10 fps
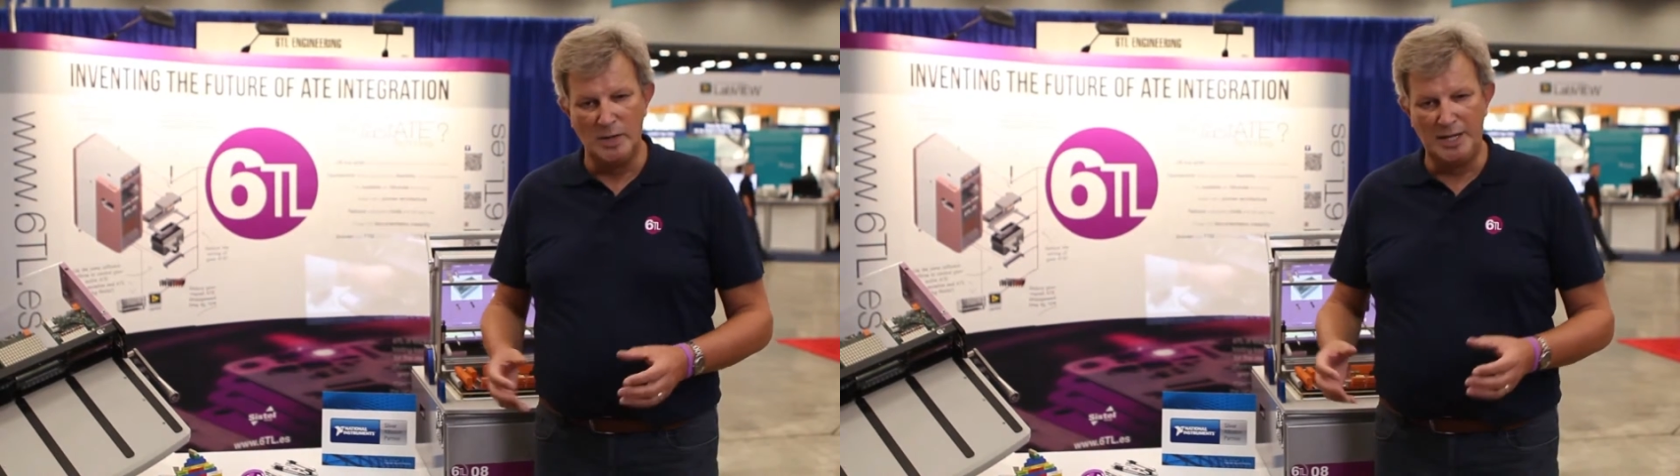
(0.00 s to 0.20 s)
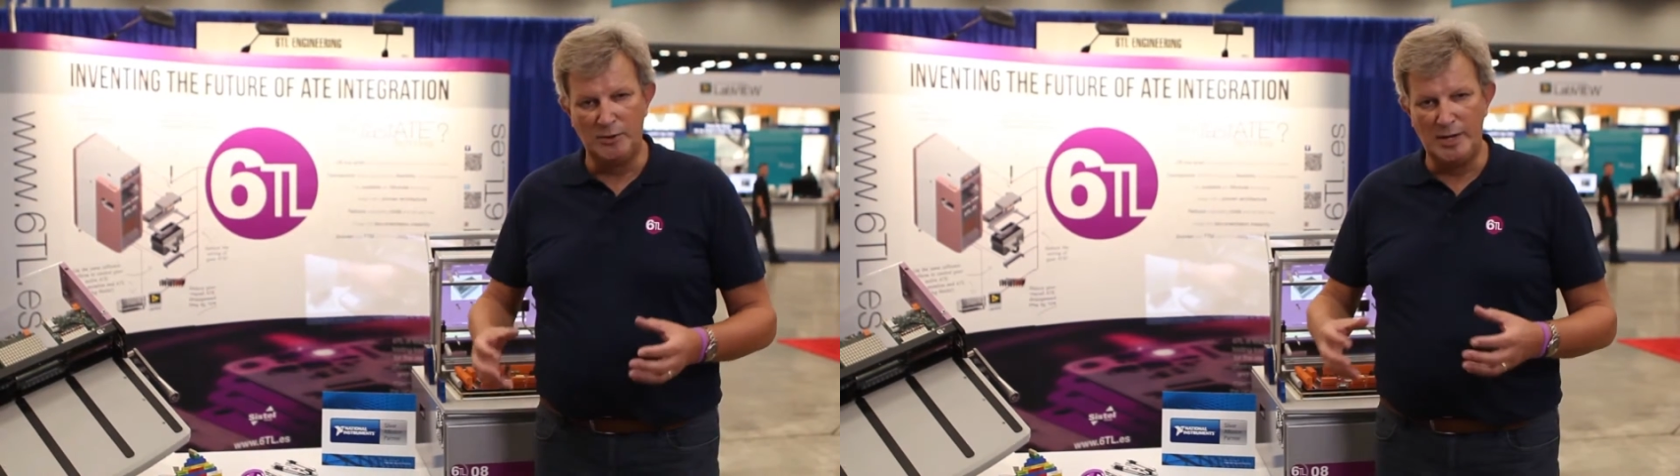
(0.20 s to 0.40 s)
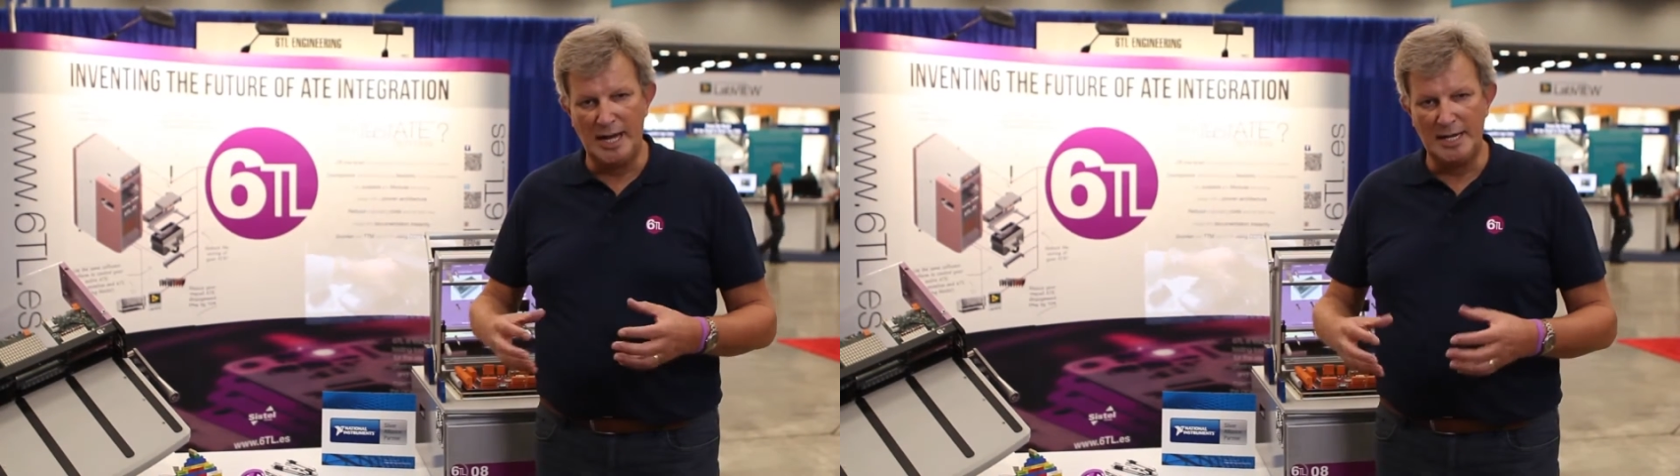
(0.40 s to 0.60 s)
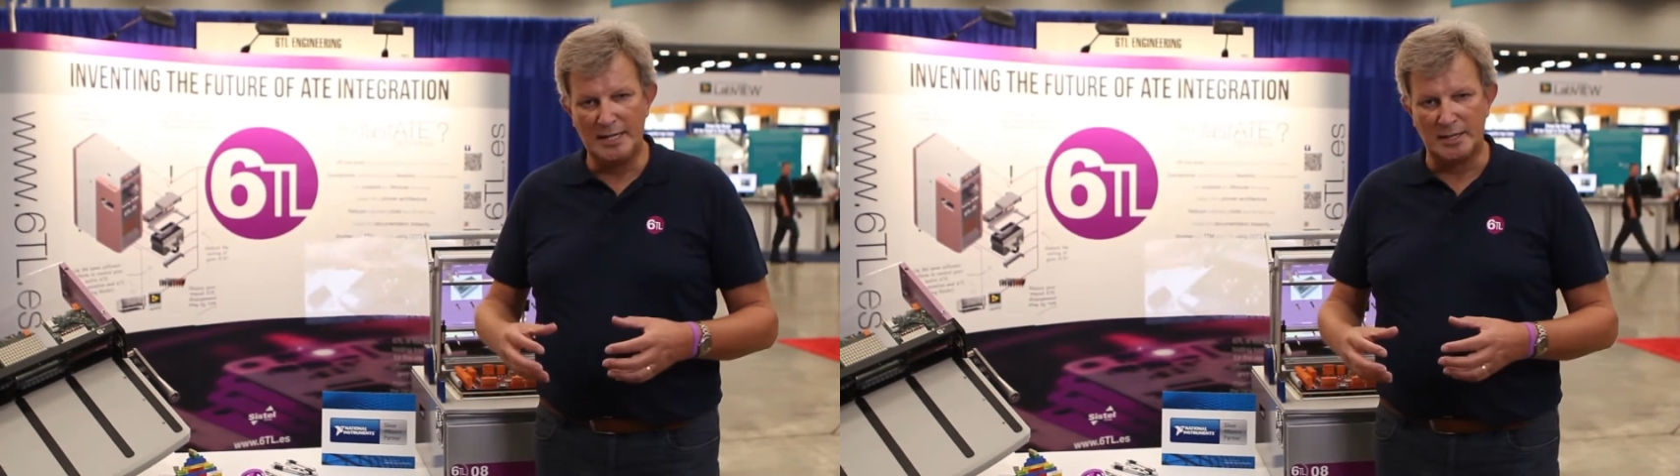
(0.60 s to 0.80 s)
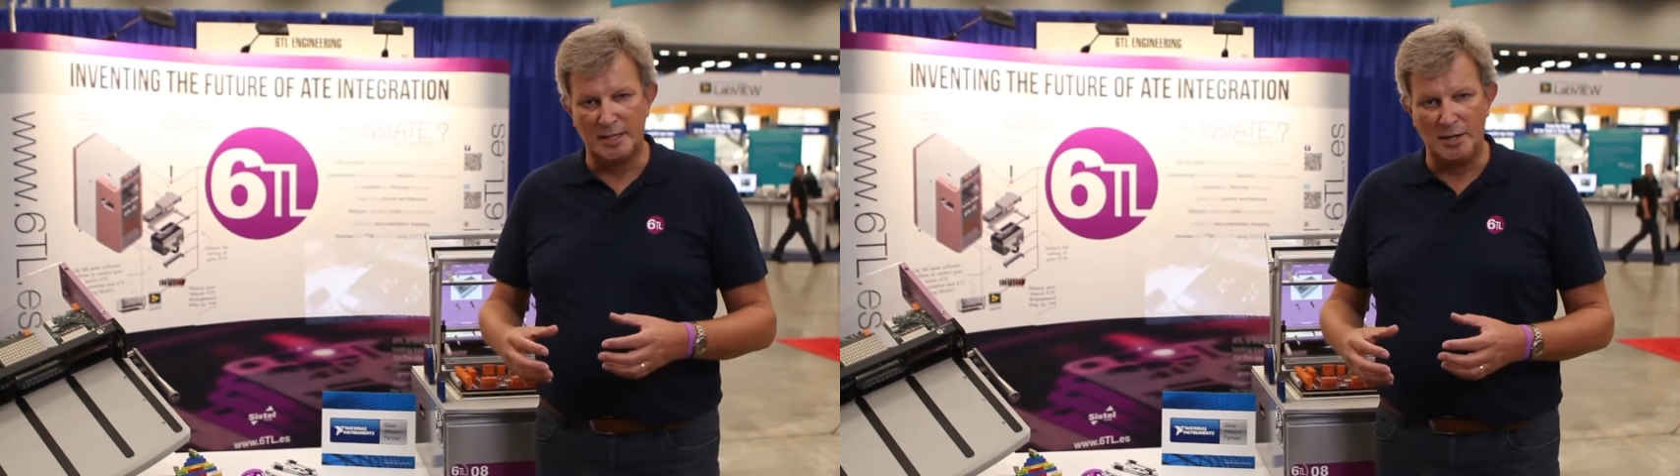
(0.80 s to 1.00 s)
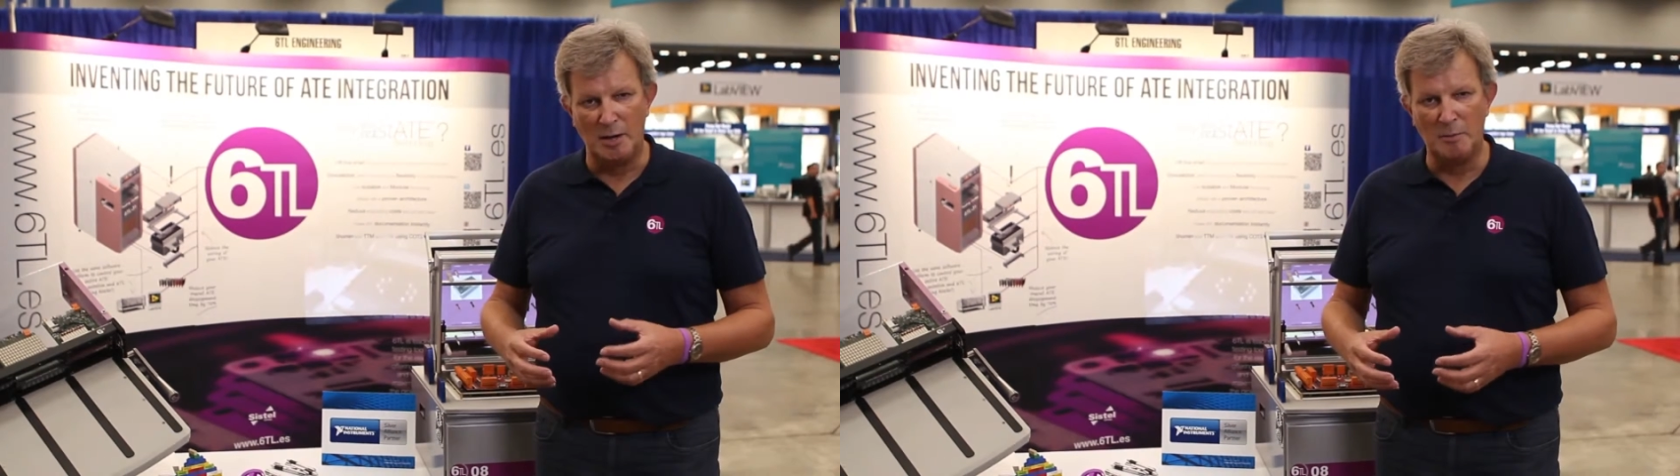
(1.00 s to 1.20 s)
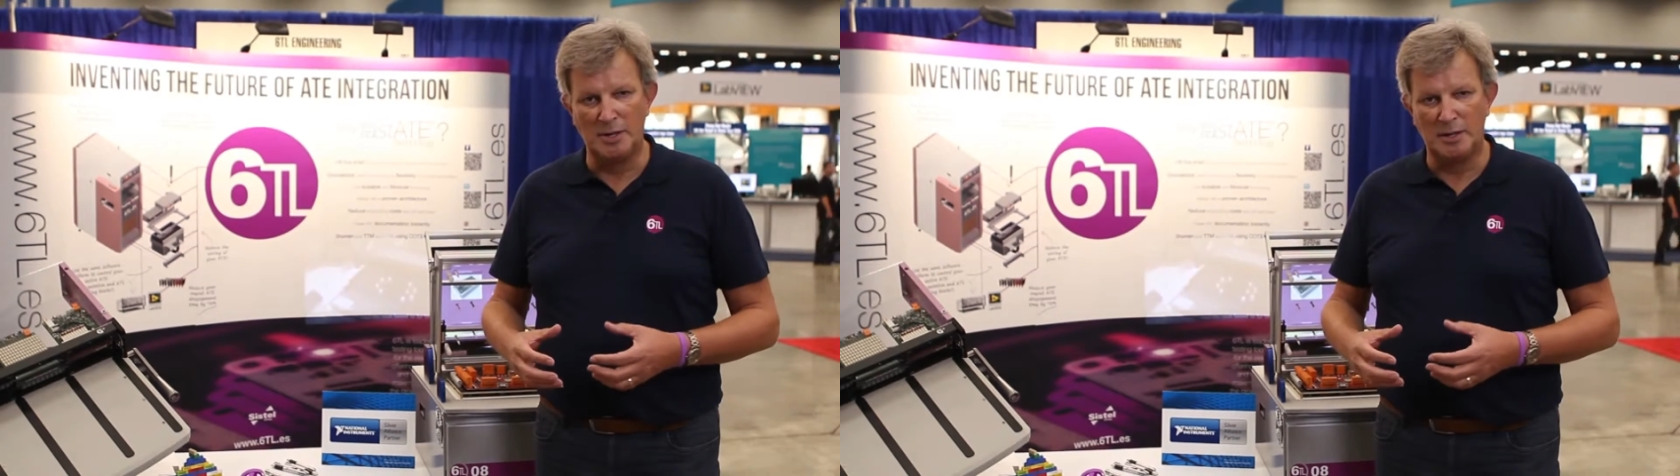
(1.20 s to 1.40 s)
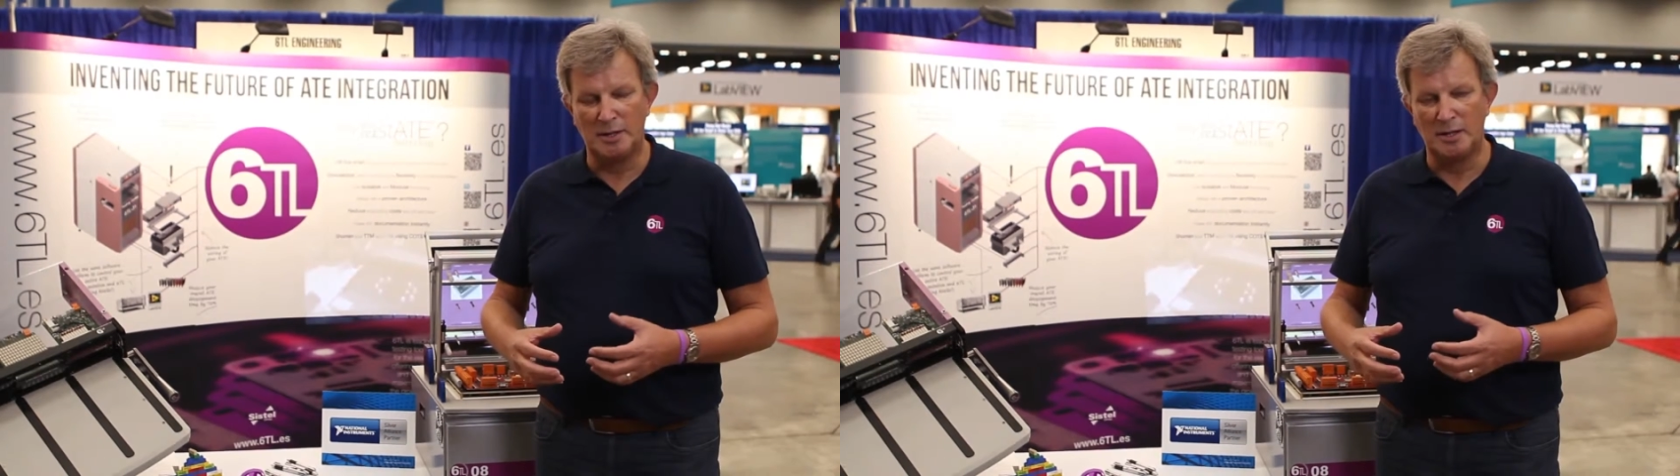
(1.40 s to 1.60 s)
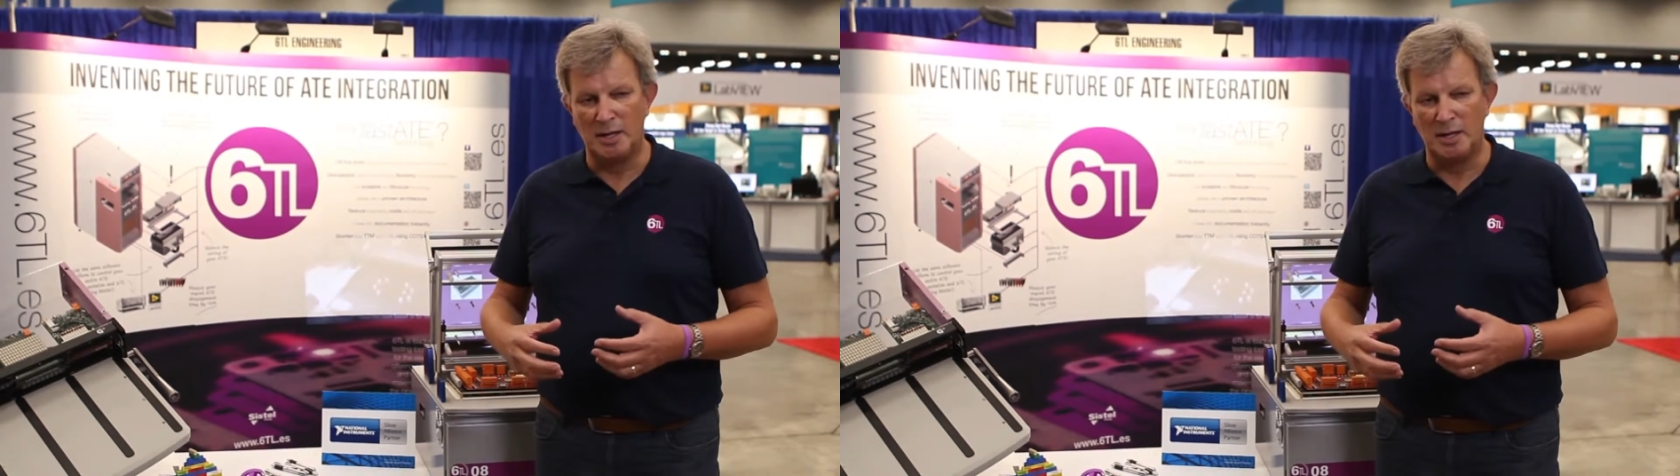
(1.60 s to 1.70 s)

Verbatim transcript: We created a number,